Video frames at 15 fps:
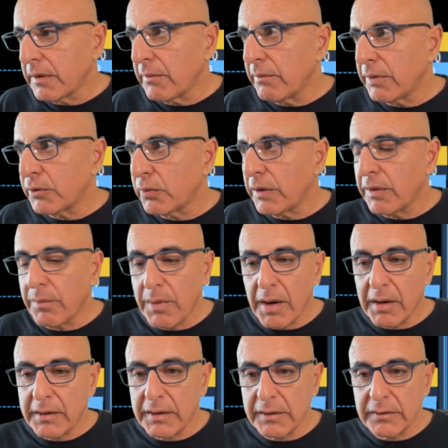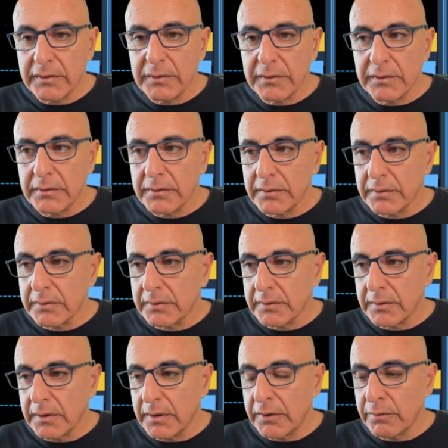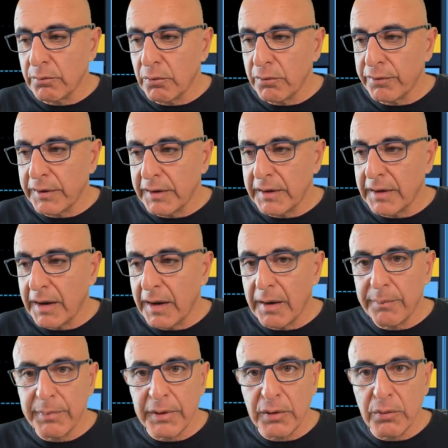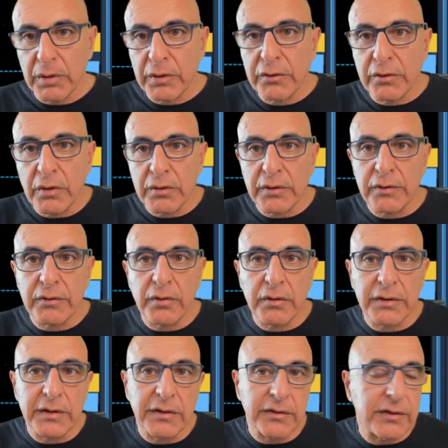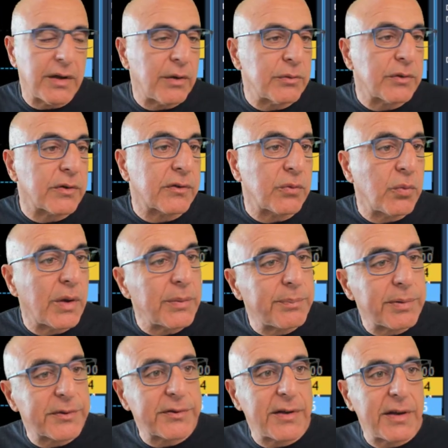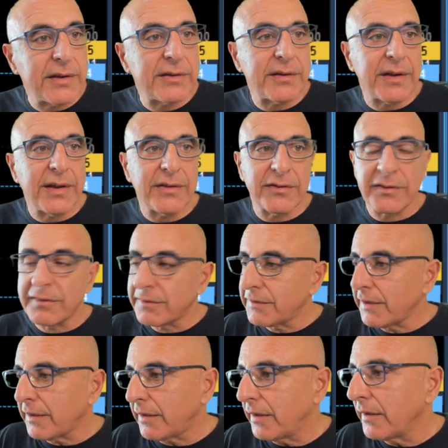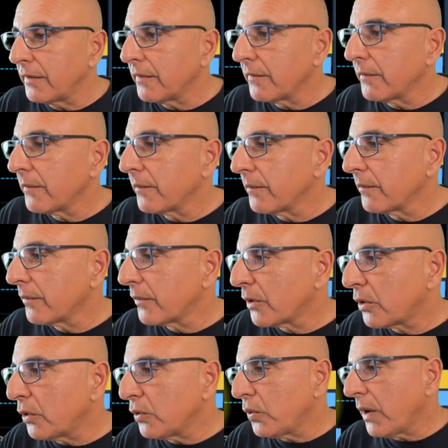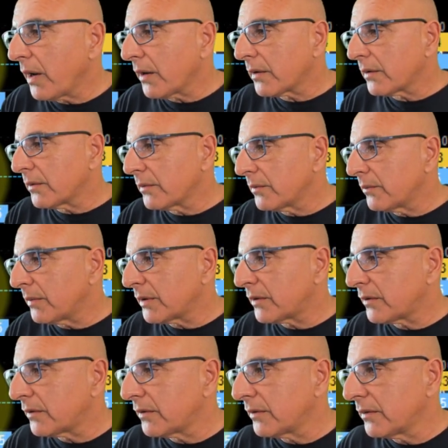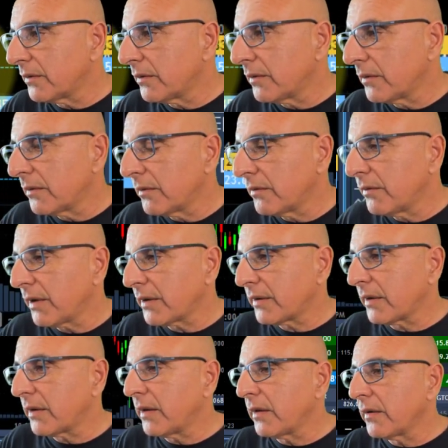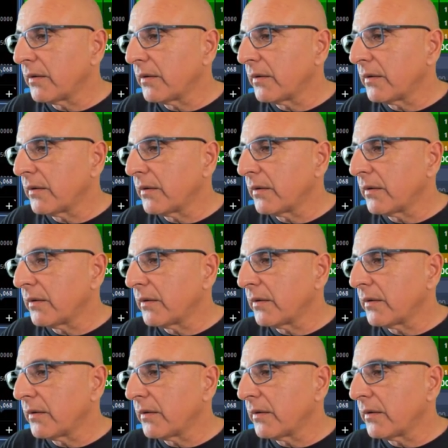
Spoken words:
But when the market is moving up and you want to short a stock that is down just 1%, it's tricky. Could work, but very tricky.